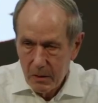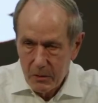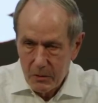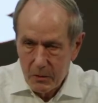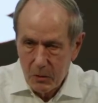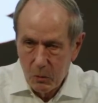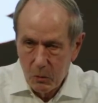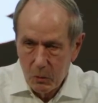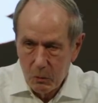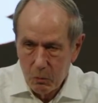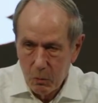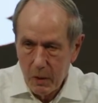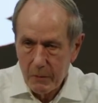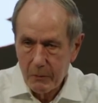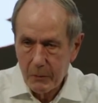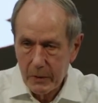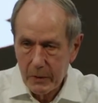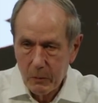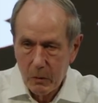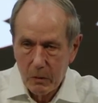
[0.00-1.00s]
So
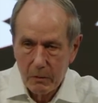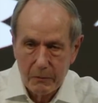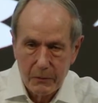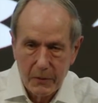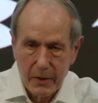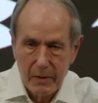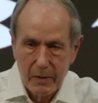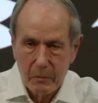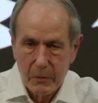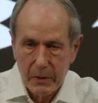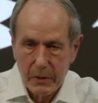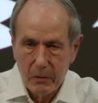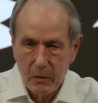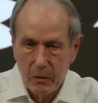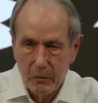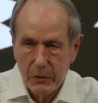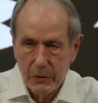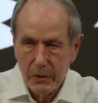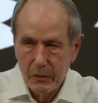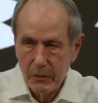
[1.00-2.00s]
roughly, we're $5 million
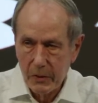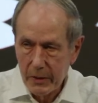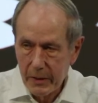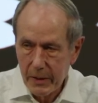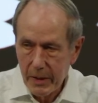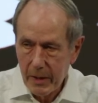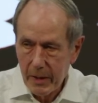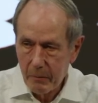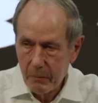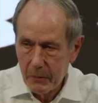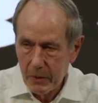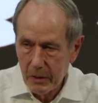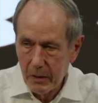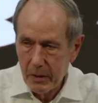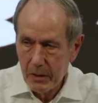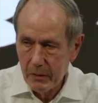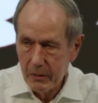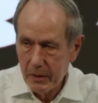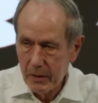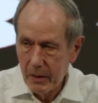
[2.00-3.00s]
over a year. The cap,
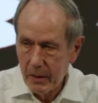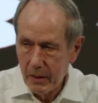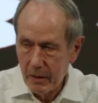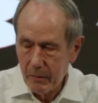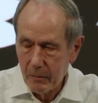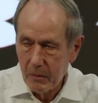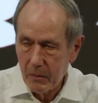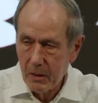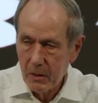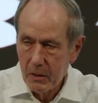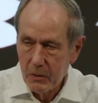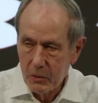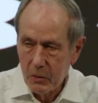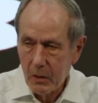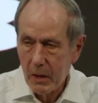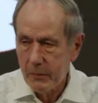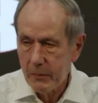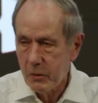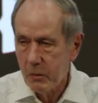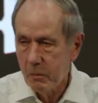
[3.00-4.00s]
in the end,
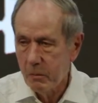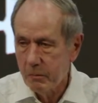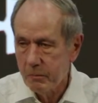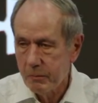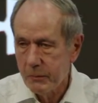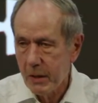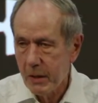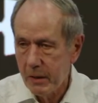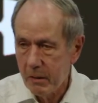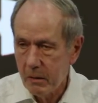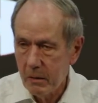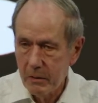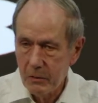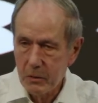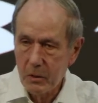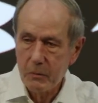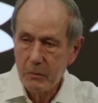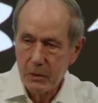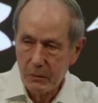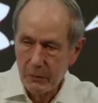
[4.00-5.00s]
drives you, in
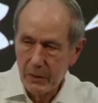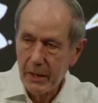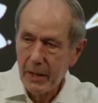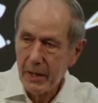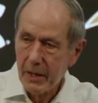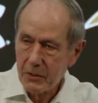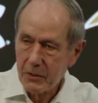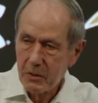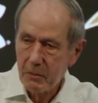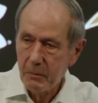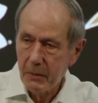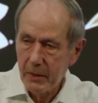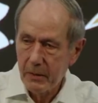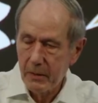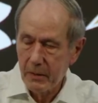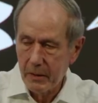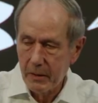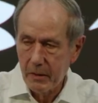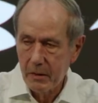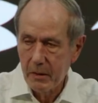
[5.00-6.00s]
terms of cash
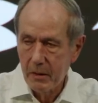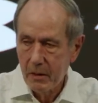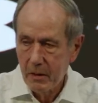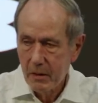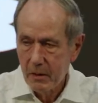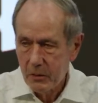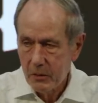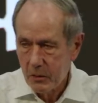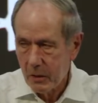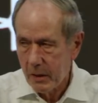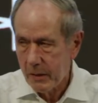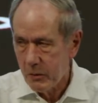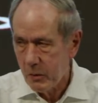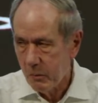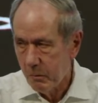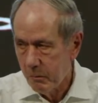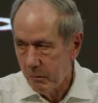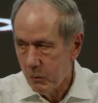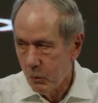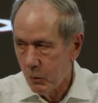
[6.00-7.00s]
spending, drives
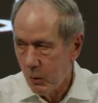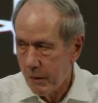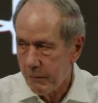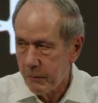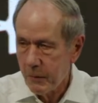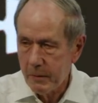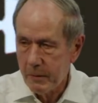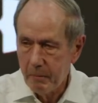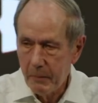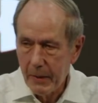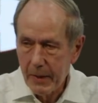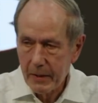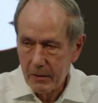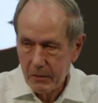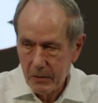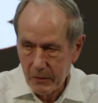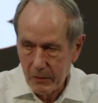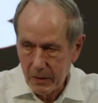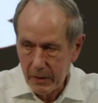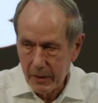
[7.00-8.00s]
you roughly back
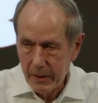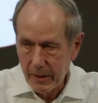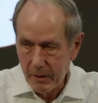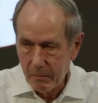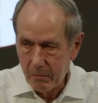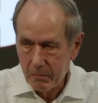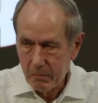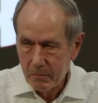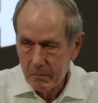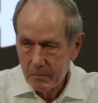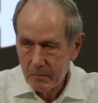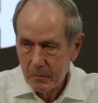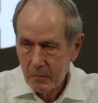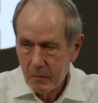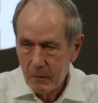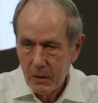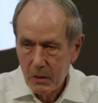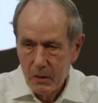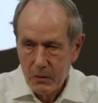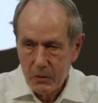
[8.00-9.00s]
to the cap.
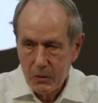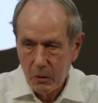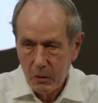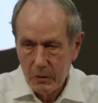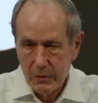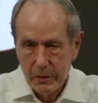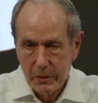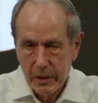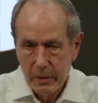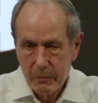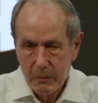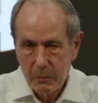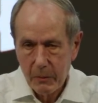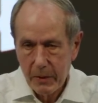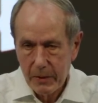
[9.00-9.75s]
So teams